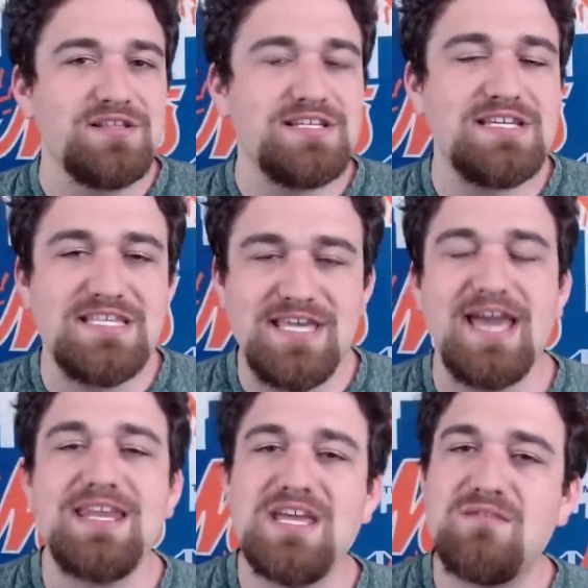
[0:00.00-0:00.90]
To
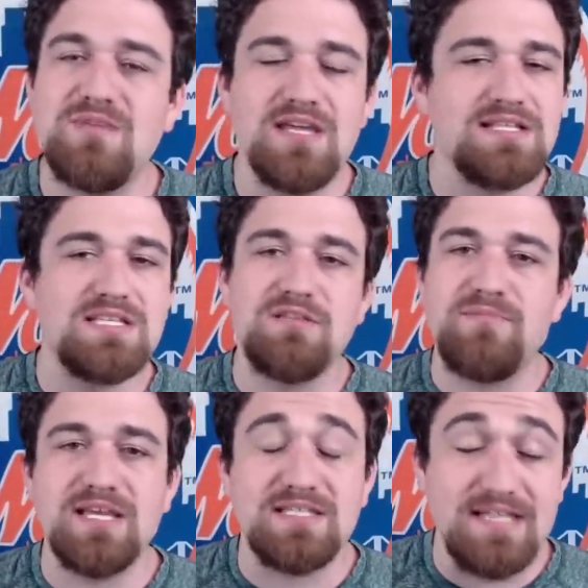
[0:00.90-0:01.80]
get him into the
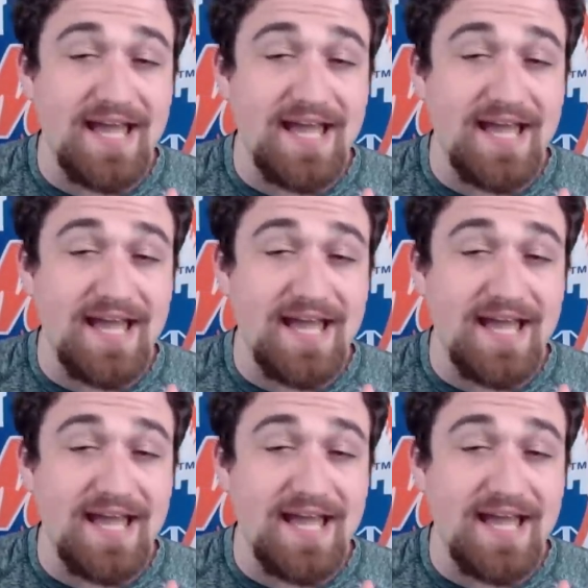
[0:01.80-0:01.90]
mix